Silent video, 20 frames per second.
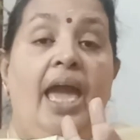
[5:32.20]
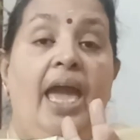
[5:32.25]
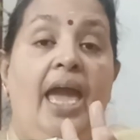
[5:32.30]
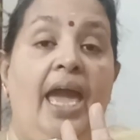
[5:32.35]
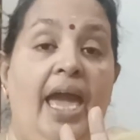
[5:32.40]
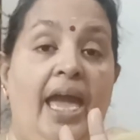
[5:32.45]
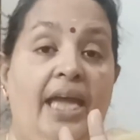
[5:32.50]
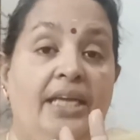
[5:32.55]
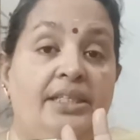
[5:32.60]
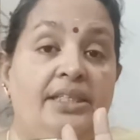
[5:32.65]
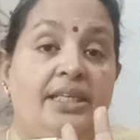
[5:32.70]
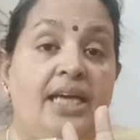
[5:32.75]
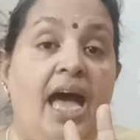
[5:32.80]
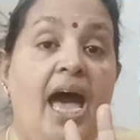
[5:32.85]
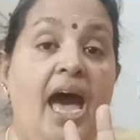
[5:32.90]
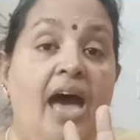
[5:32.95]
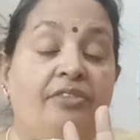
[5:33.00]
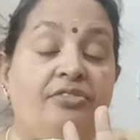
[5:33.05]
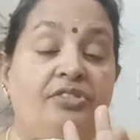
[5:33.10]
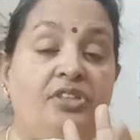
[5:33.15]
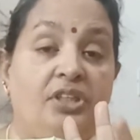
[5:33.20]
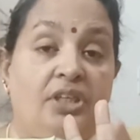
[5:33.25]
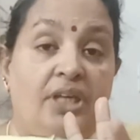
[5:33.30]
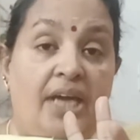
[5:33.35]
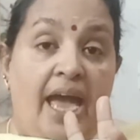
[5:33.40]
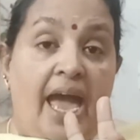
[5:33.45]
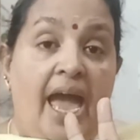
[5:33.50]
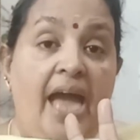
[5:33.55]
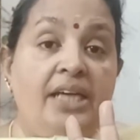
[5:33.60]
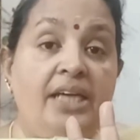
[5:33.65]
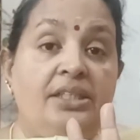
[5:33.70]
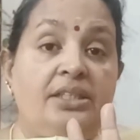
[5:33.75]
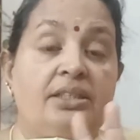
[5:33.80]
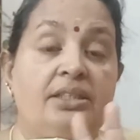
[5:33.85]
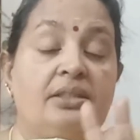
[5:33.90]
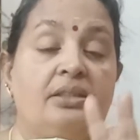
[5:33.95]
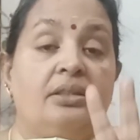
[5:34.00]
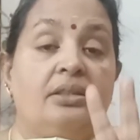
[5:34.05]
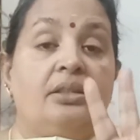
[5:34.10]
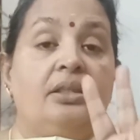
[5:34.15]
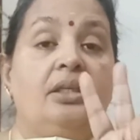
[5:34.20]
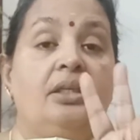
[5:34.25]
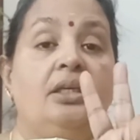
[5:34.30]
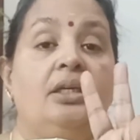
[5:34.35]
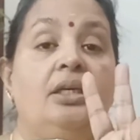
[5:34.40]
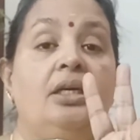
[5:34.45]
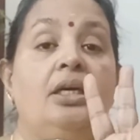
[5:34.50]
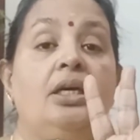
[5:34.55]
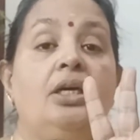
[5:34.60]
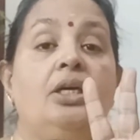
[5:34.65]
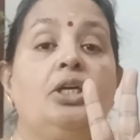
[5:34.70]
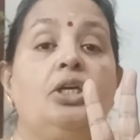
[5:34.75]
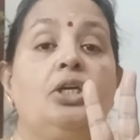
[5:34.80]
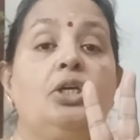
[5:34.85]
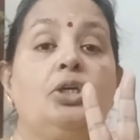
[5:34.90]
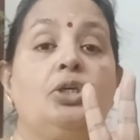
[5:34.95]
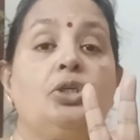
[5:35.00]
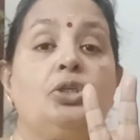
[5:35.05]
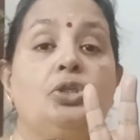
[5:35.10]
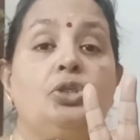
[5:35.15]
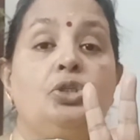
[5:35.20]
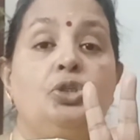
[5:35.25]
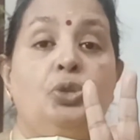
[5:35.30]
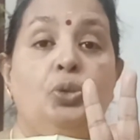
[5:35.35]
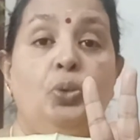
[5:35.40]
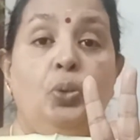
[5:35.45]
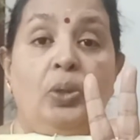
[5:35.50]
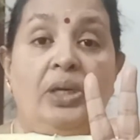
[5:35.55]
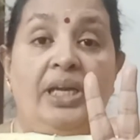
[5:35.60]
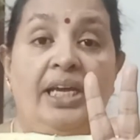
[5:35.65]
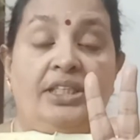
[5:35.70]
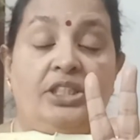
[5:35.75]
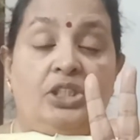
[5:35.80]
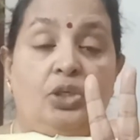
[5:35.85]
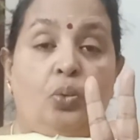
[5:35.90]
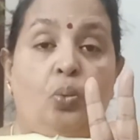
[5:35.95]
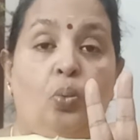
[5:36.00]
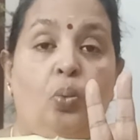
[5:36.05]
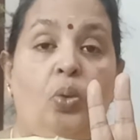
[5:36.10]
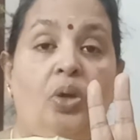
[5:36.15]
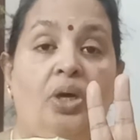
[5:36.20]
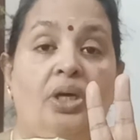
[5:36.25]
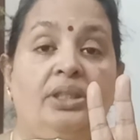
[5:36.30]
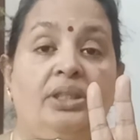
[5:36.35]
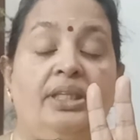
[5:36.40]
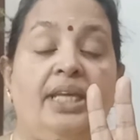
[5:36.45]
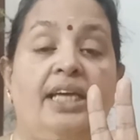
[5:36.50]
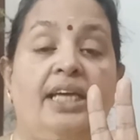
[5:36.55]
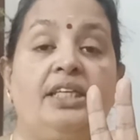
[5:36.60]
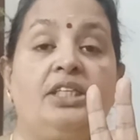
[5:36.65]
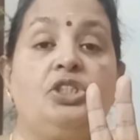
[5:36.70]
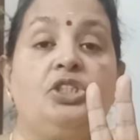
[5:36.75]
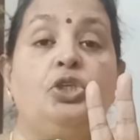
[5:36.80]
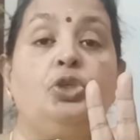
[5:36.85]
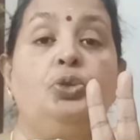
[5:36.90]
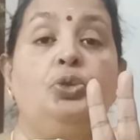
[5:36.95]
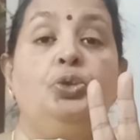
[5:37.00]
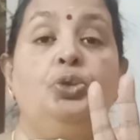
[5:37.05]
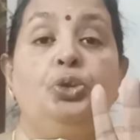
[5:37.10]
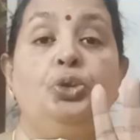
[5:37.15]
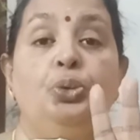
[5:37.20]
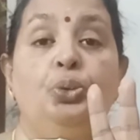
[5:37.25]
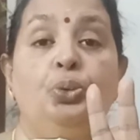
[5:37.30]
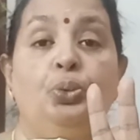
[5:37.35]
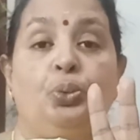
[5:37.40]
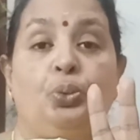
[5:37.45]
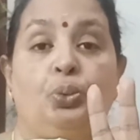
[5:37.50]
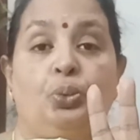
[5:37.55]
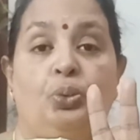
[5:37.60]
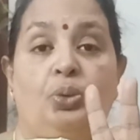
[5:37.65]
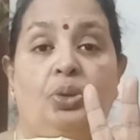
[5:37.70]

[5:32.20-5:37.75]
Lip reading: And after act, 2-letter word, that is to do,